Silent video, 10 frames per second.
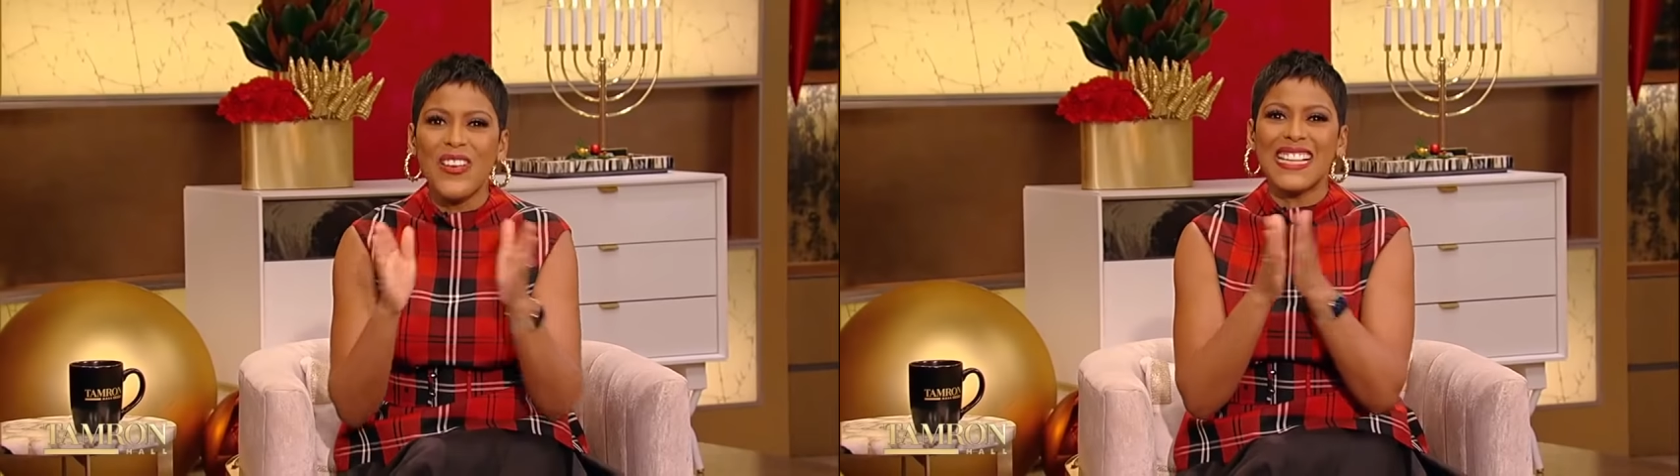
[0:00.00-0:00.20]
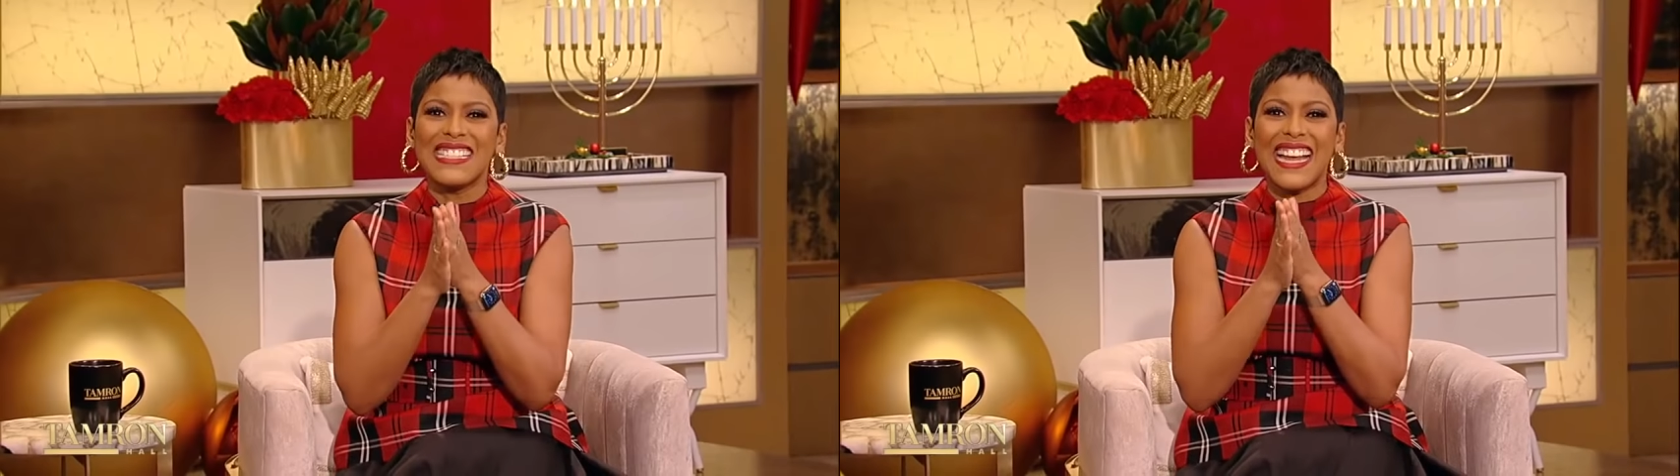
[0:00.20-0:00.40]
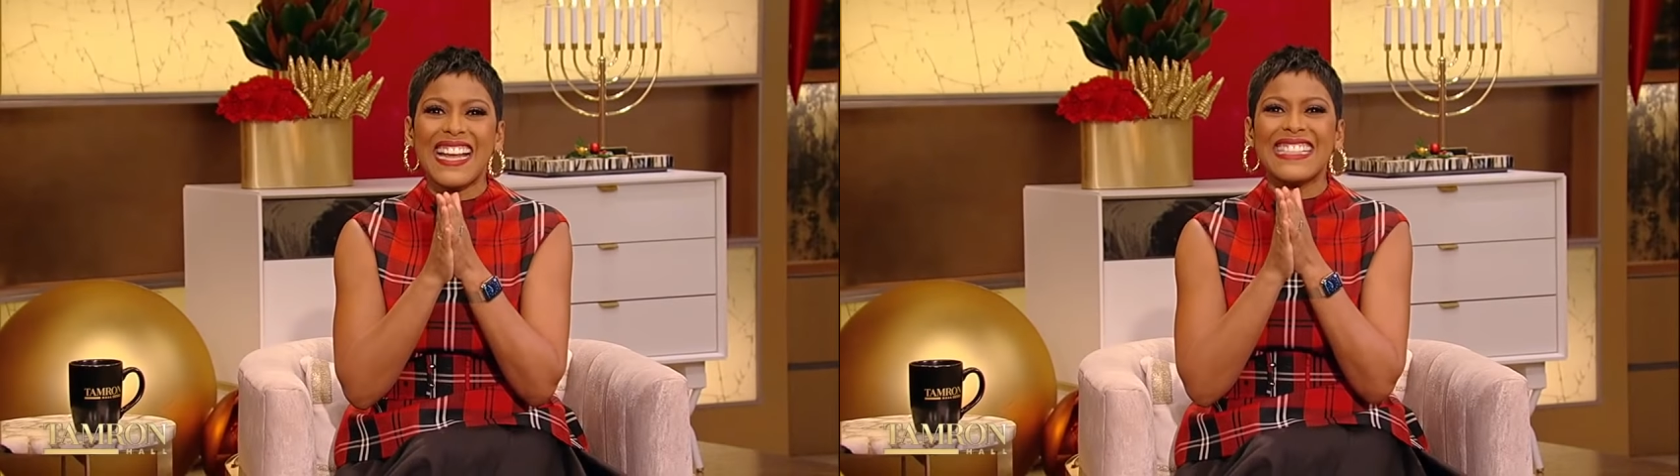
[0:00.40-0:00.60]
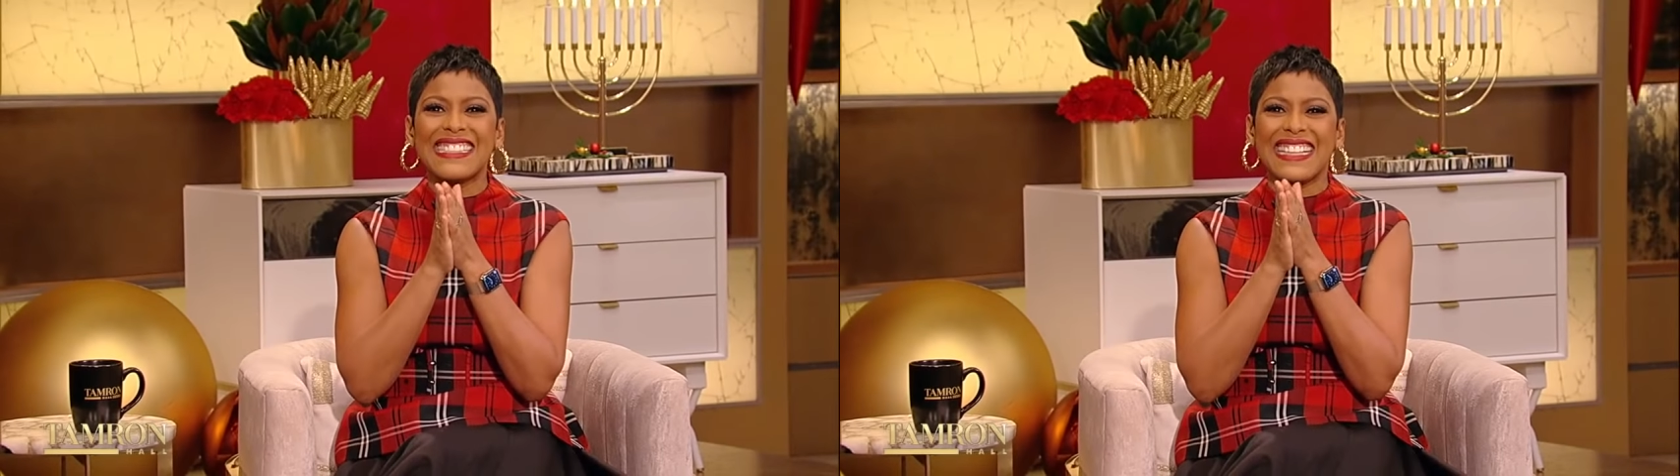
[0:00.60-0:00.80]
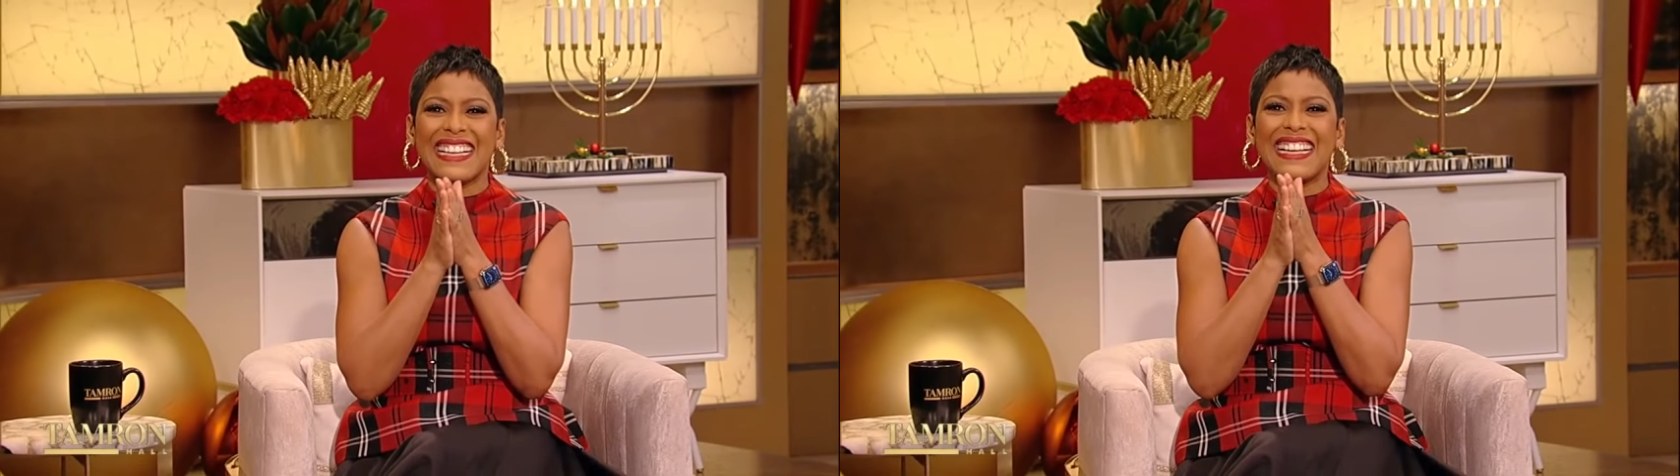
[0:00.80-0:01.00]

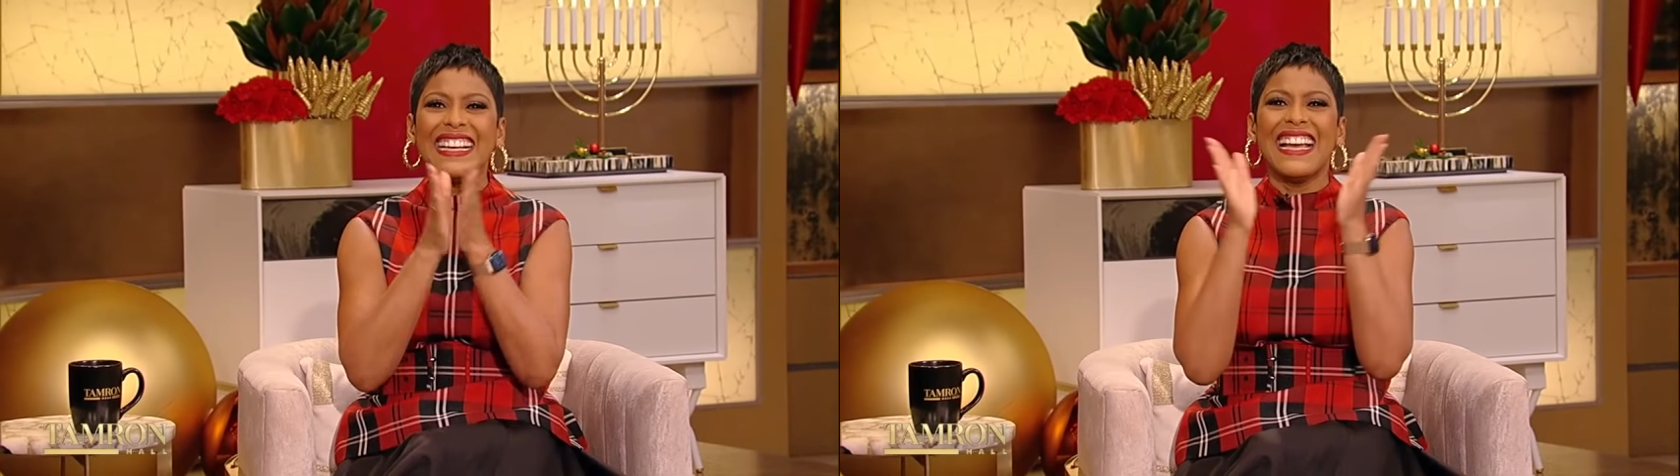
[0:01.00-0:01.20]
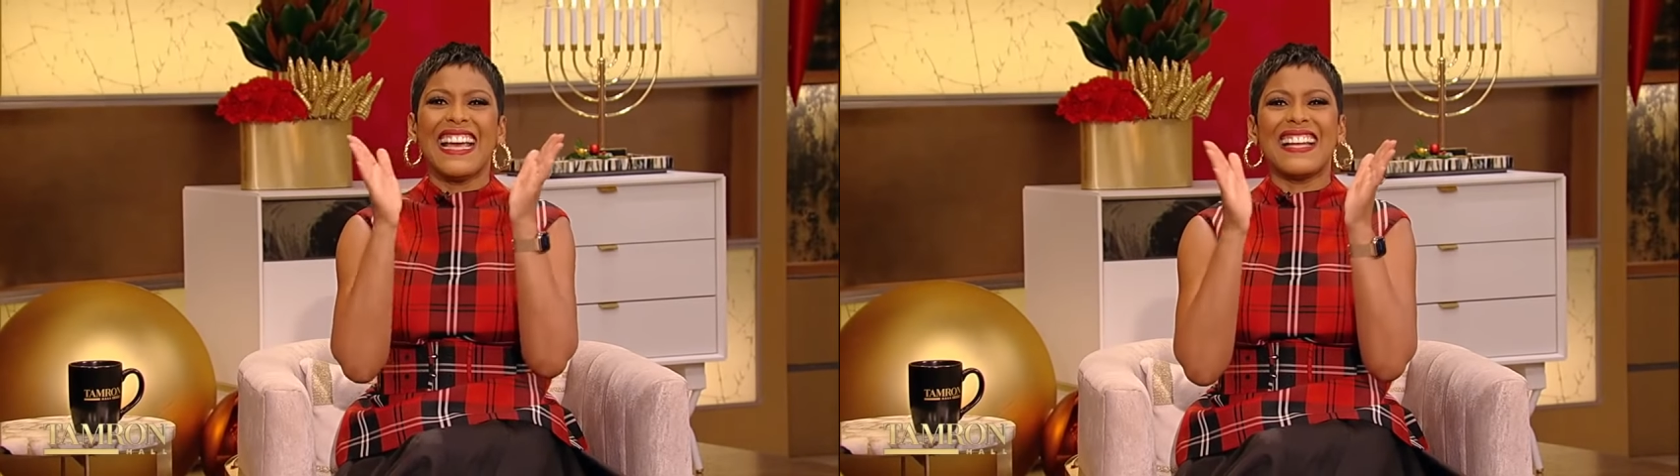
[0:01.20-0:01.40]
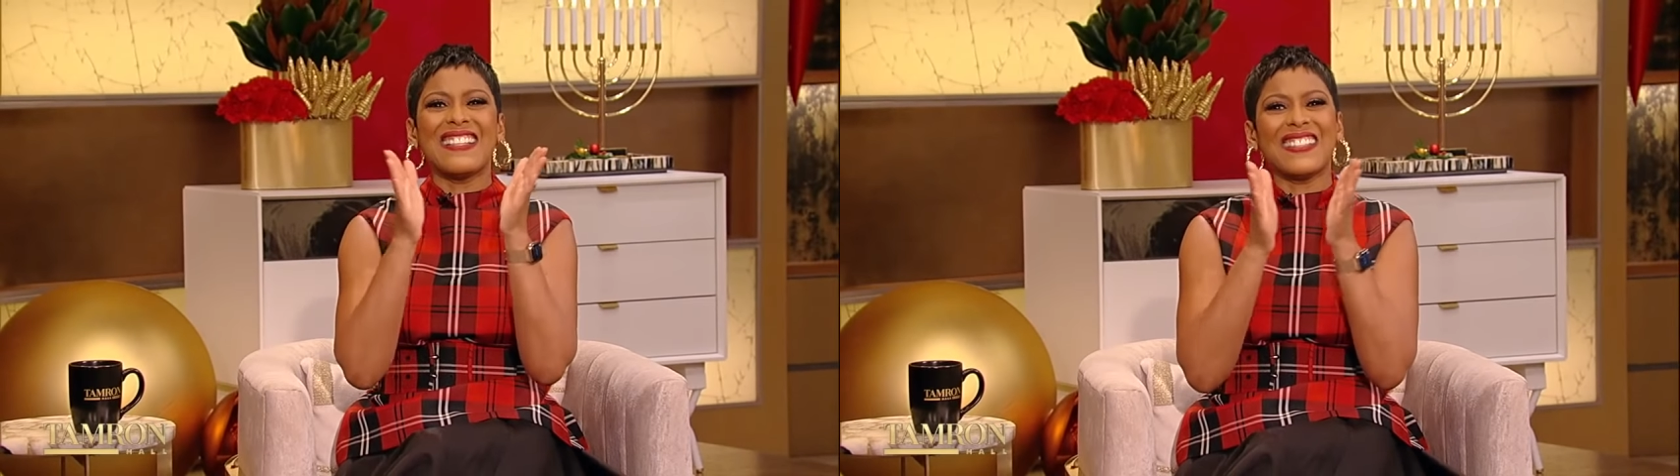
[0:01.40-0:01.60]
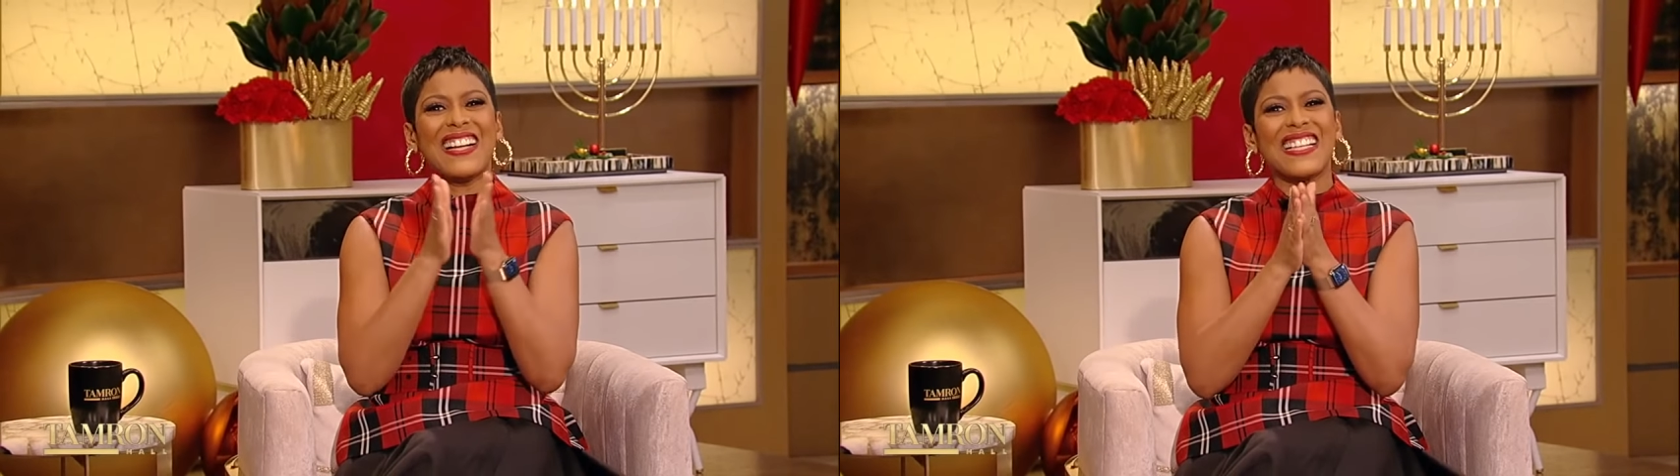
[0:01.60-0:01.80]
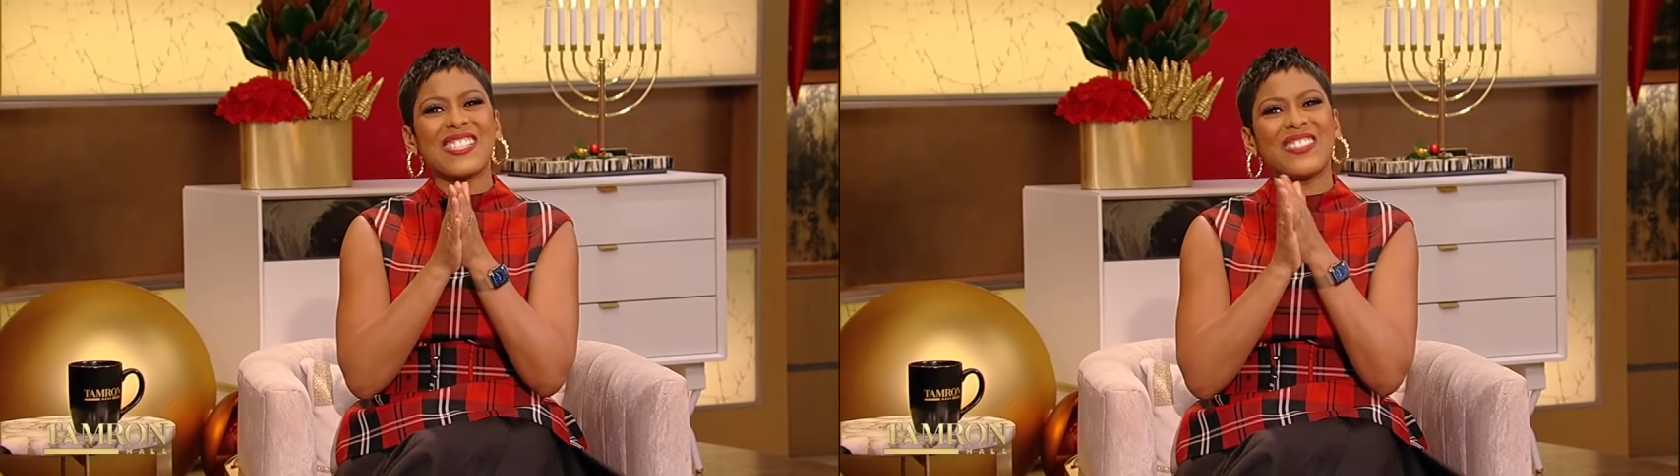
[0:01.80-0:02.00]
Fantasia and her
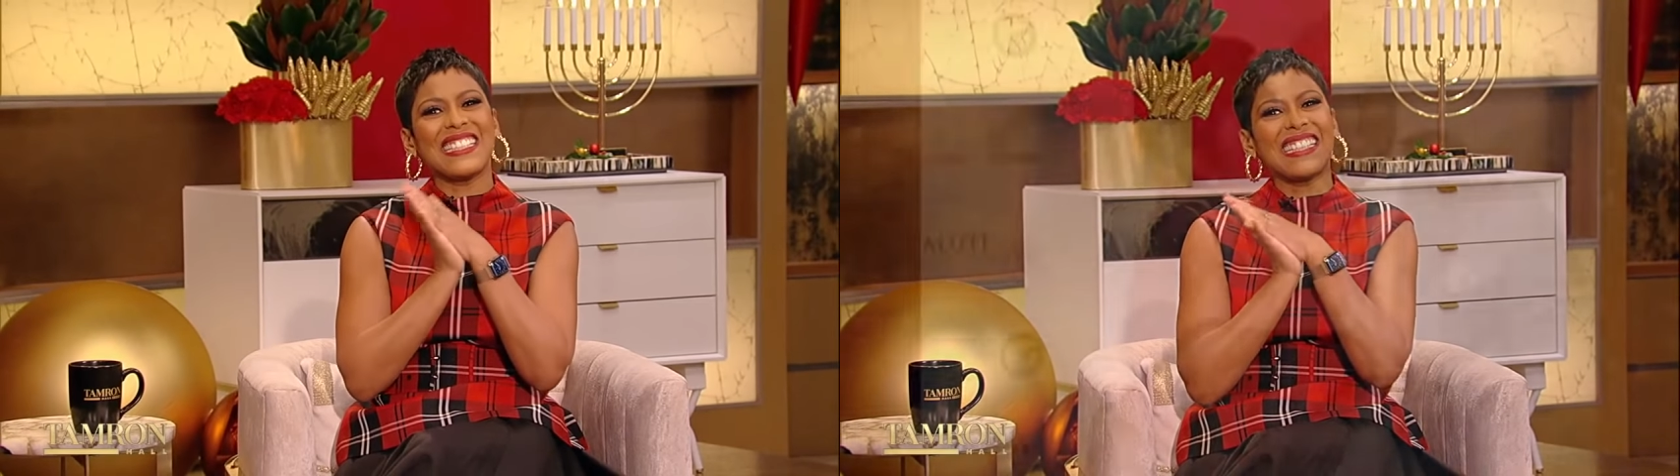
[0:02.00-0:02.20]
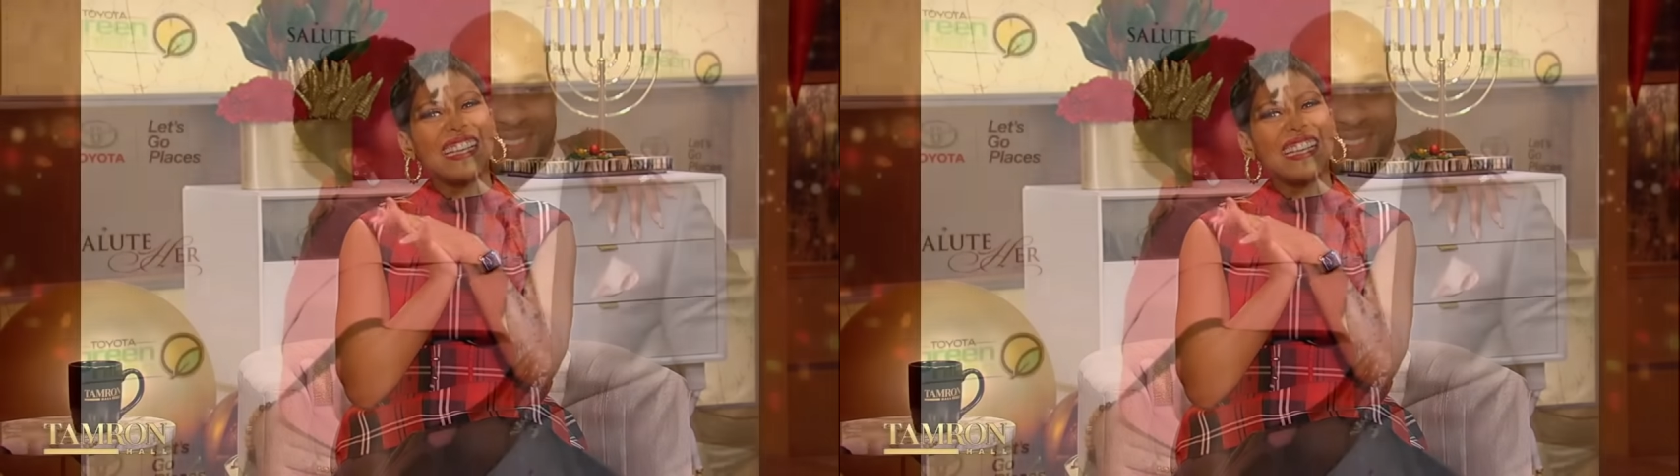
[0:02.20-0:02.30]
husband,